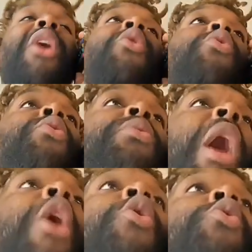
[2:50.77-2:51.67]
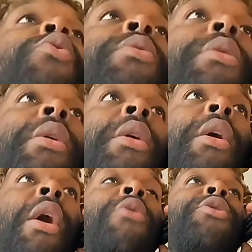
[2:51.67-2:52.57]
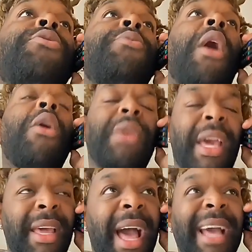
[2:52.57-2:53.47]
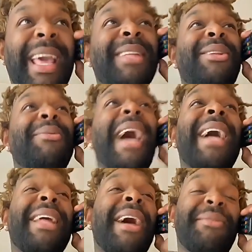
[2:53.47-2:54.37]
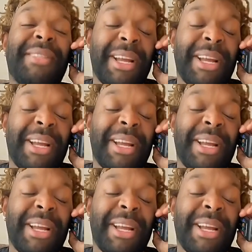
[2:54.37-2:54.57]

Okay. I